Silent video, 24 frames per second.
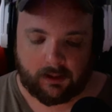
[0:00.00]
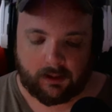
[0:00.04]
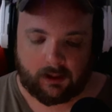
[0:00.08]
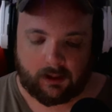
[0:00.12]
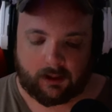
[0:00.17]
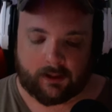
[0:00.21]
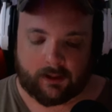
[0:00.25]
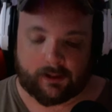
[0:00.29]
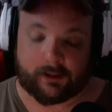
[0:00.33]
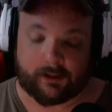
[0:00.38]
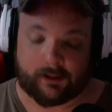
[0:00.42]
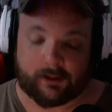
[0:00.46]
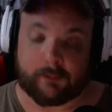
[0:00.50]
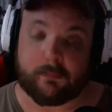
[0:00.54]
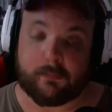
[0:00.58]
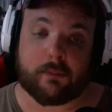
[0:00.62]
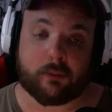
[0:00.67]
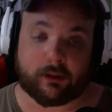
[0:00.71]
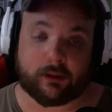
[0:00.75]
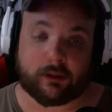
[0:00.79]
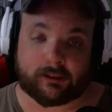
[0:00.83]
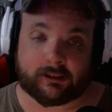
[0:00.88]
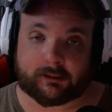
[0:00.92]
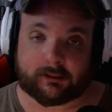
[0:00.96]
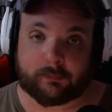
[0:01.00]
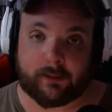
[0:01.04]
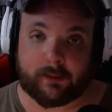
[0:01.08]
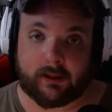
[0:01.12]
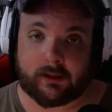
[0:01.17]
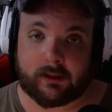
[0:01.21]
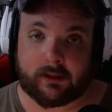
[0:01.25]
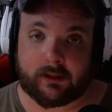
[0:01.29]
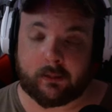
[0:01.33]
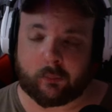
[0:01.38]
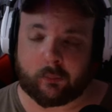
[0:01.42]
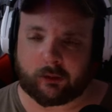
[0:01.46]
Uh, the memory
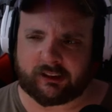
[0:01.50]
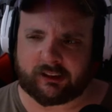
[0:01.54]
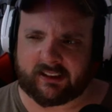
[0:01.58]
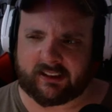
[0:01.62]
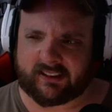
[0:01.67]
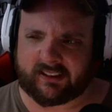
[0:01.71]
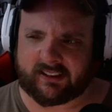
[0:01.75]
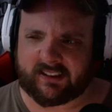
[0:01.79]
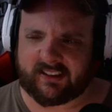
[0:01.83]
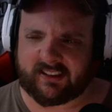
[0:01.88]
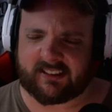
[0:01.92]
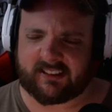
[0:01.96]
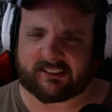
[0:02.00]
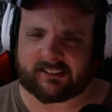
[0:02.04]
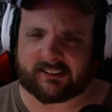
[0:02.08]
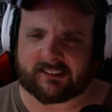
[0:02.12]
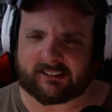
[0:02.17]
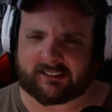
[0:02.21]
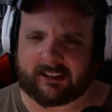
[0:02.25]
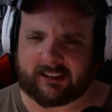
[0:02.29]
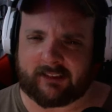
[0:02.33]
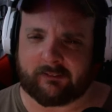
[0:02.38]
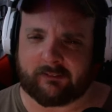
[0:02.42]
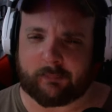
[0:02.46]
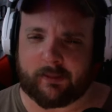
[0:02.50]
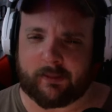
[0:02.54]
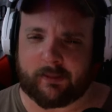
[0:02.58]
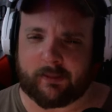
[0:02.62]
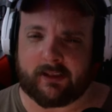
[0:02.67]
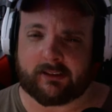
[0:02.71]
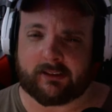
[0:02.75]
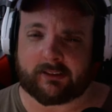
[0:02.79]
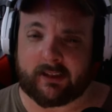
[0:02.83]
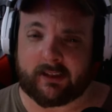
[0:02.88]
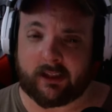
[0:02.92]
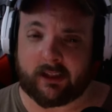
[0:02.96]
speed, which is I think that's the same speed
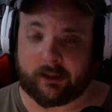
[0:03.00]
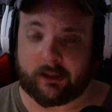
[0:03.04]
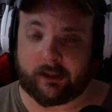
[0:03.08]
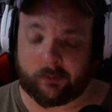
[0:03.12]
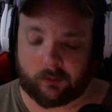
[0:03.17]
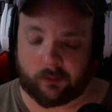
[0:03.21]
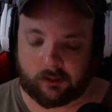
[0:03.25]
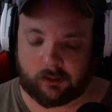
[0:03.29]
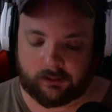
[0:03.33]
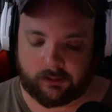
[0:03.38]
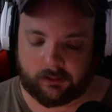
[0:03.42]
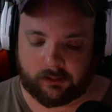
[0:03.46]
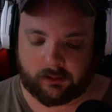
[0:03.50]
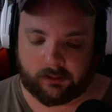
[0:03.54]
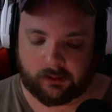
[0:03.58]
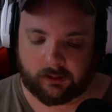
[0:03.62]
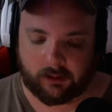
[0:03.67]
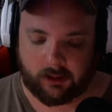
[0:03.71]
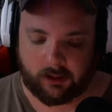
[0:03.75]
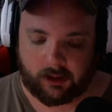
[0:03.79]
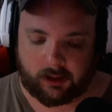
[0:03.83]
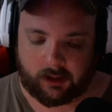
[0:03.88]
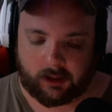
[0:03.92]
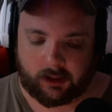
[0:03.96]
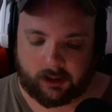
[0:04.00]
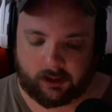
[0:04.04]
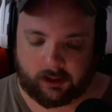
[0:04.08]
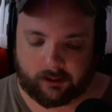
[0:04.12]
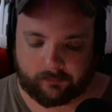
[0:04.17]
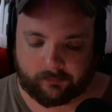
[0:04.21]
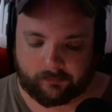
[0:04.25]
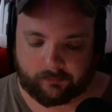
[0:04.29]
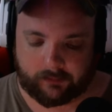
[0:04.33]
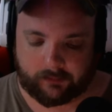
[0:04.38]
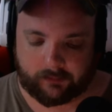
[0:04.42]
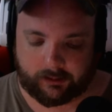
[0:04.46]
as the other one,
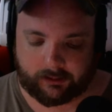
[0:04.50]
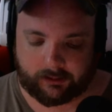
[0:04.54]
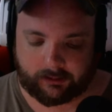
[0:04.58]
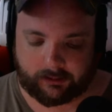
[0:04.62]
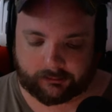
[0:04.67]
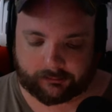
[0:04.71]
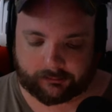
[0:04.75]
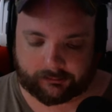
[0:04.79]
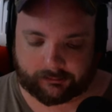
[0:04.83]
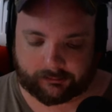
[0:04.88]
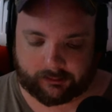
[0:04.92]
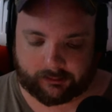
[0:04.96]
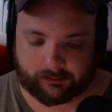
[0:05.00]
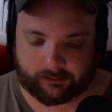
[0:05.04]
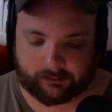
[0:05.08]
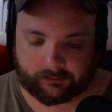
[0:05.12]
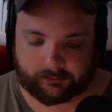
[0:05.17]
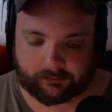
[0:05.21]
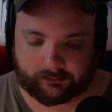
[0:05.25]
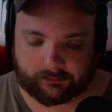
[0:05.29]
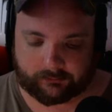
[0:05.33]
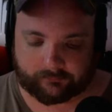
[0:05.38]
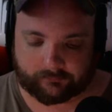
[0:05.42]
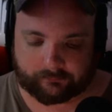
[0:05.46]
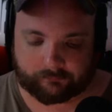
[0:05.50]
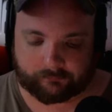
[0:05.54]
um, is uh,